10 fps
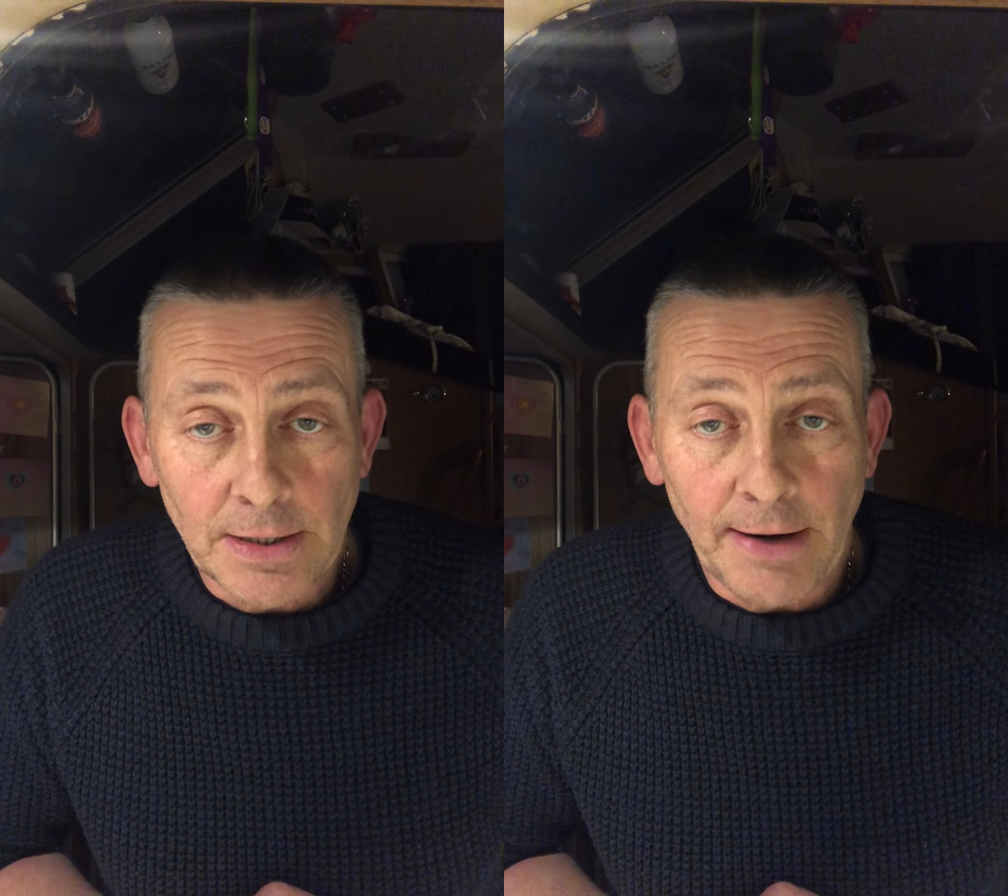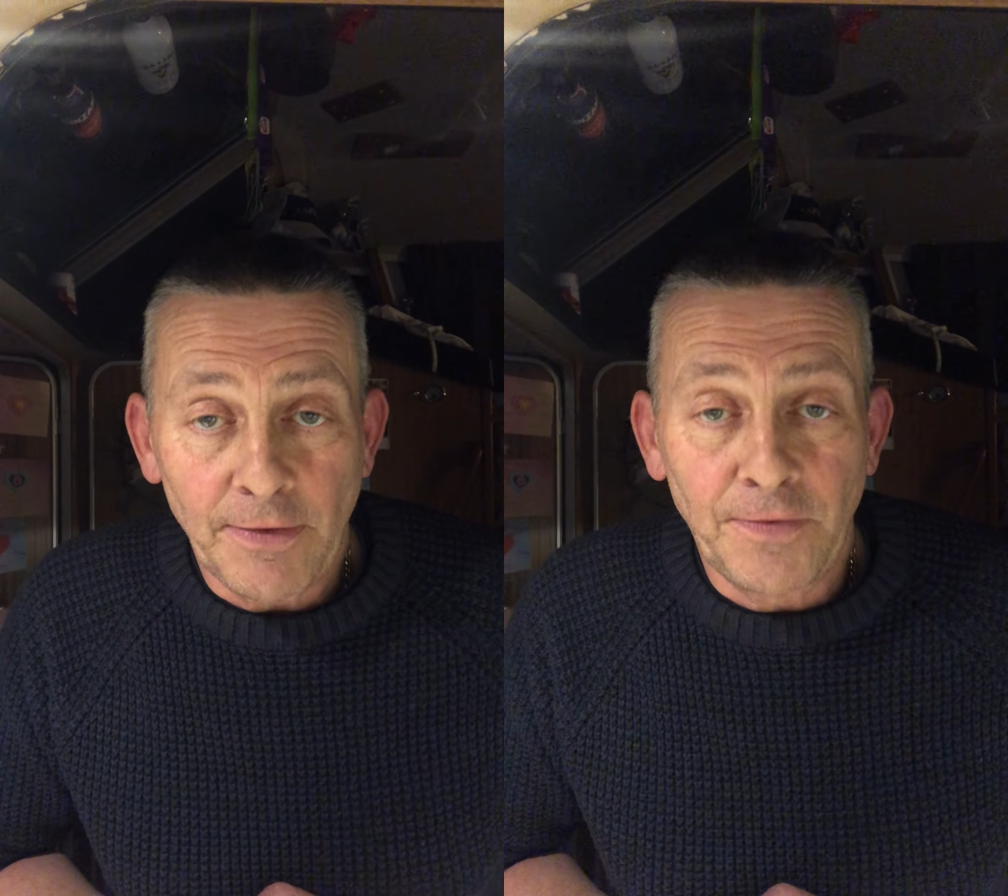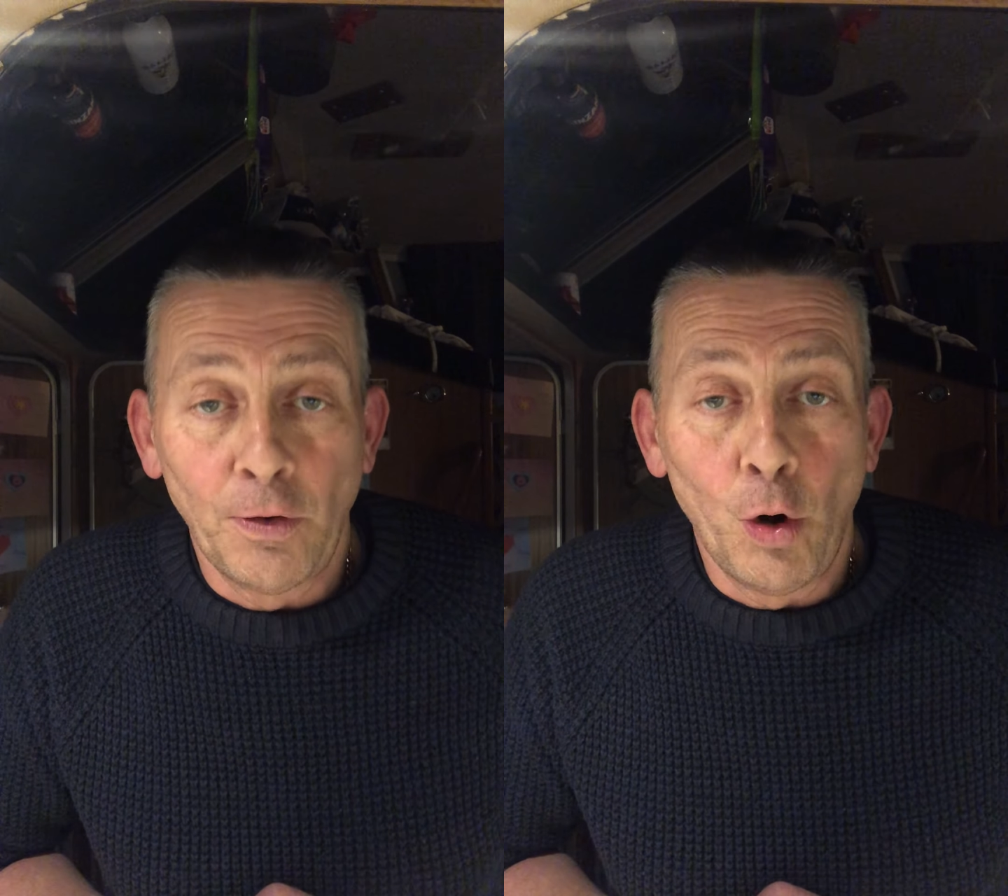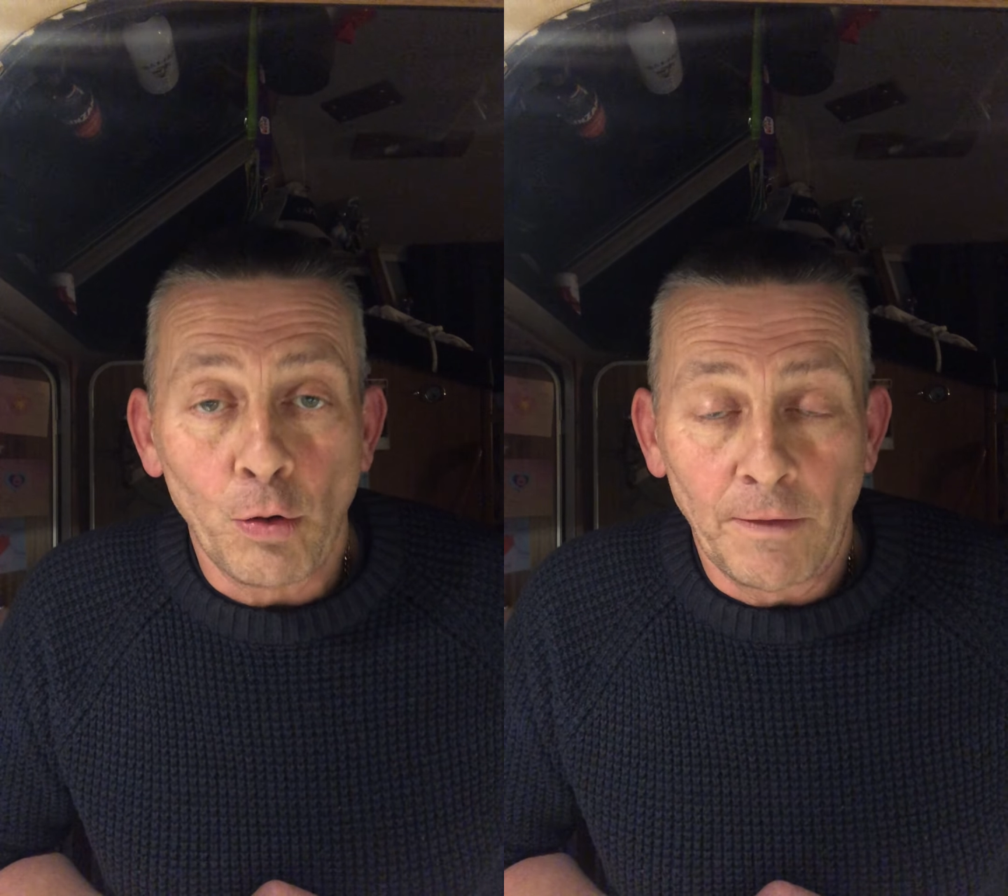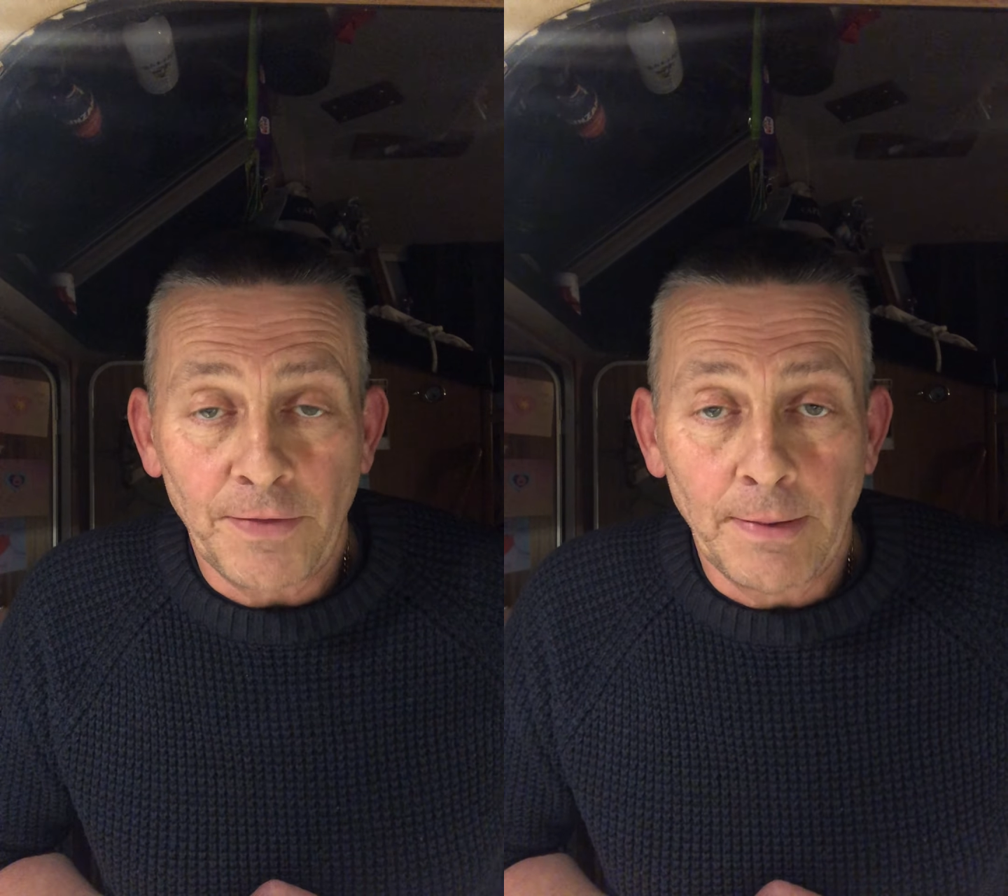There are
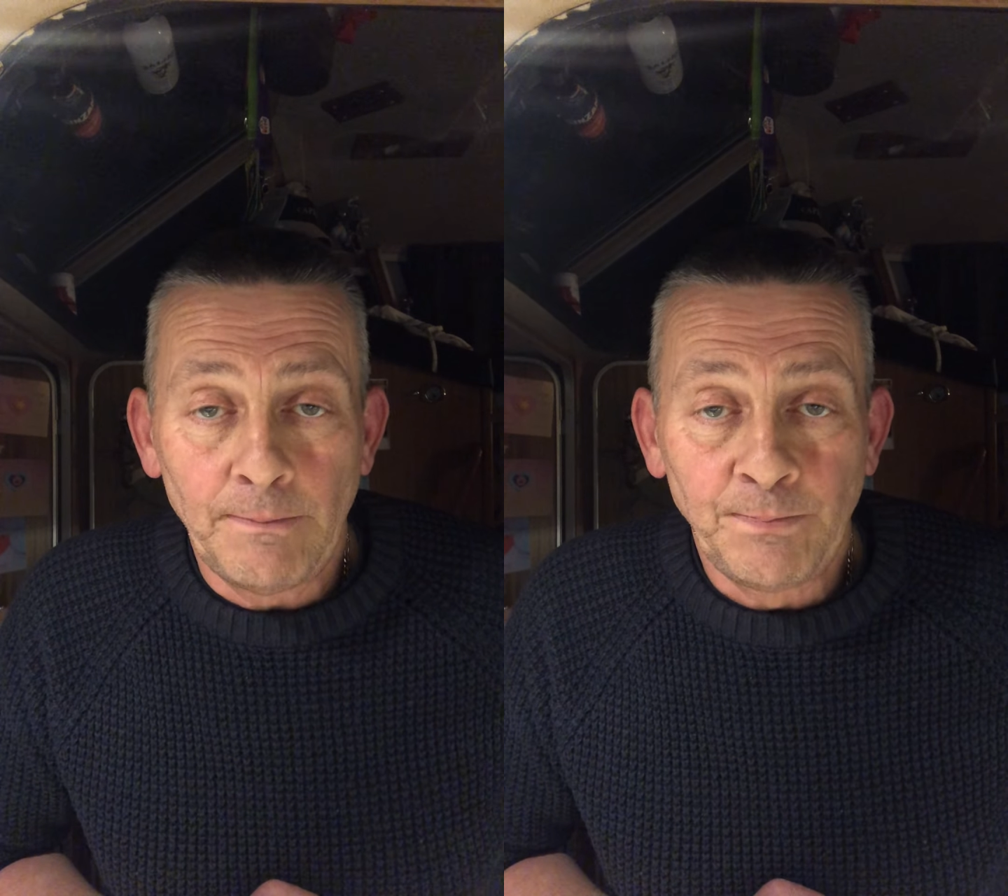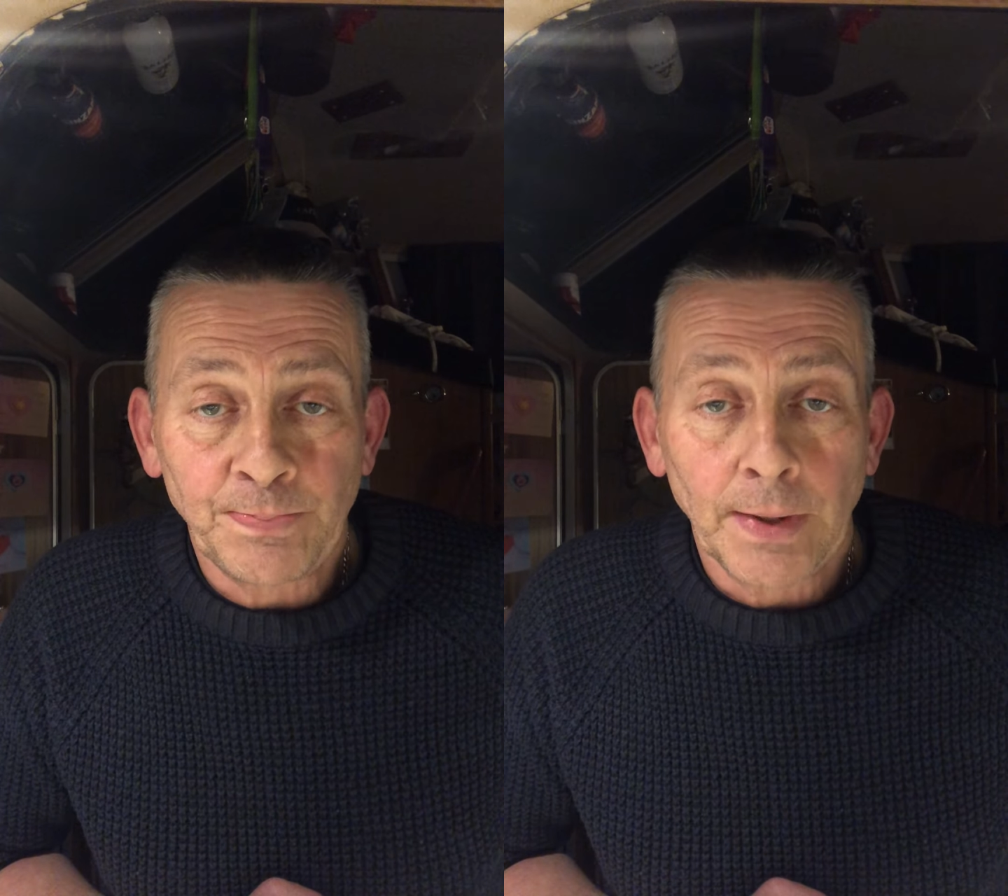4 of them.